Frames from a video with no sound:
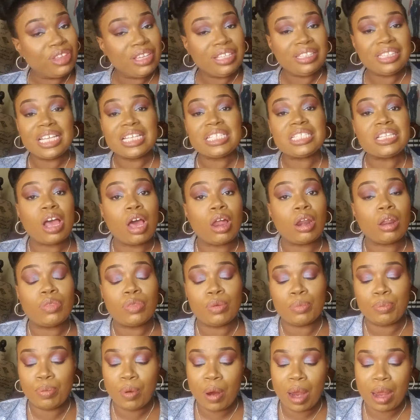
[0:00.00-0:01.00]
that's all of
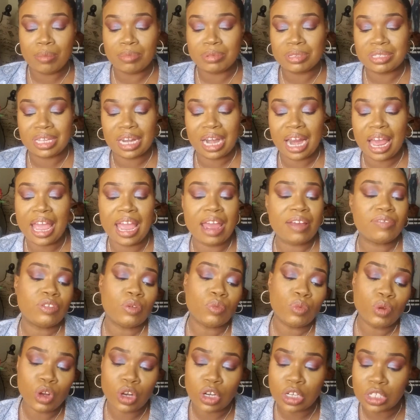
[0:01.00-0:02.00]
the primers that I have that
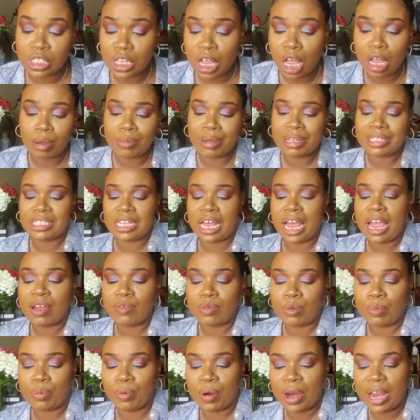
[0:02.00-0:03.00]
we're going to talk about today. I have
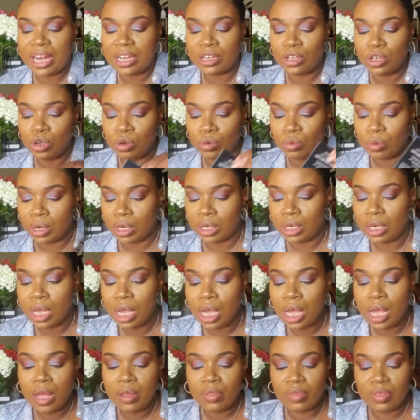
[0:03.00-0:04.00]
a brand new one
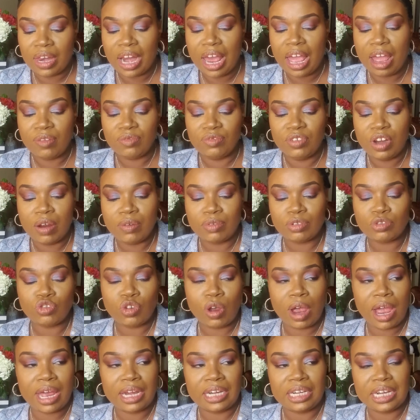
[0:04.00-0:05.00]
that I have never
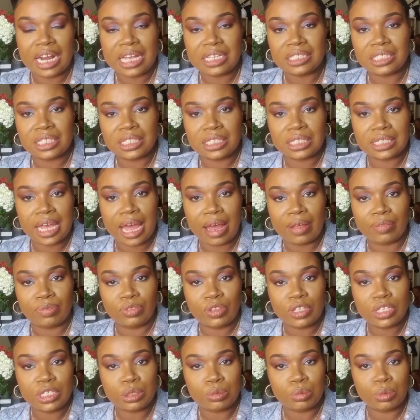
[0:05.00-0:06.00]
tried, and I just got
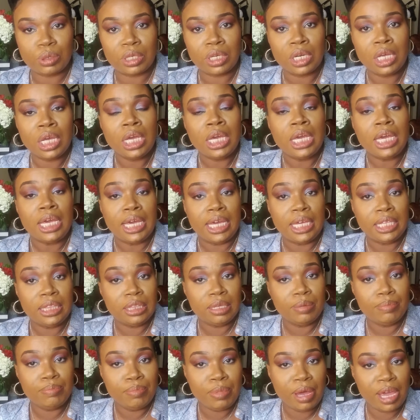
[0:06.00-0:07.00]
this one in
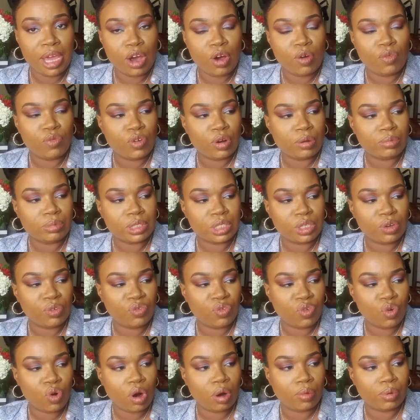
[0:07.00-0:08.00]
the mail from
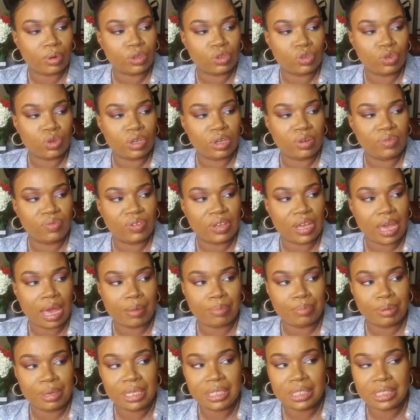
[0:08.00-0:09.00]
Sephora during the
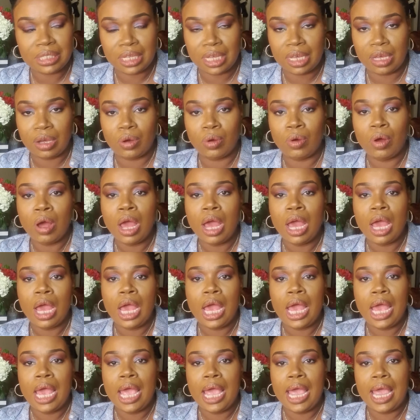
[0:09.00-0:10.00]
VIB sale.
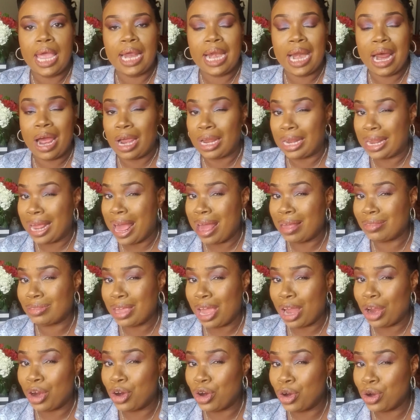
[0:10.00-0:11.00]
And
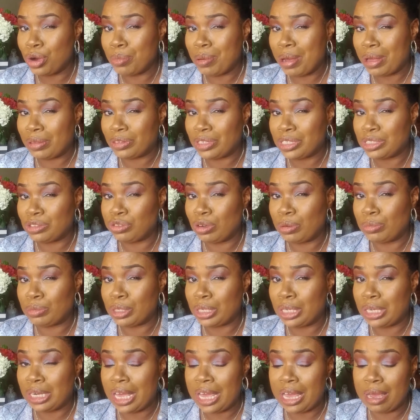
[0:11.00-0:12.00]
I heard about this from the
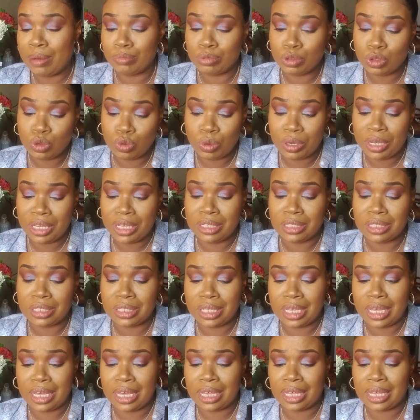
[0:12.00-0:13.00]
Glam twins,
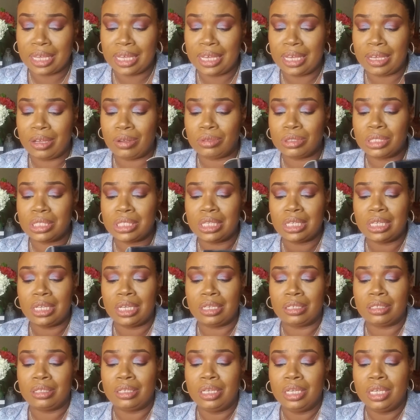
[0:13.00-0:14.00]
Kelsey
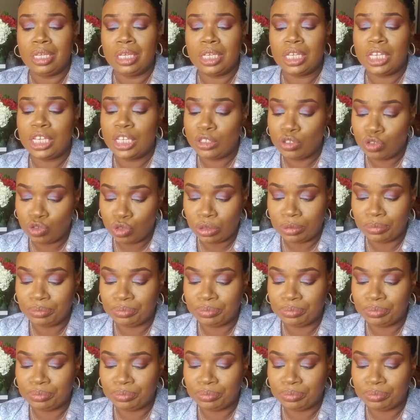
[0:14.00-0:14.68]
and Kendra.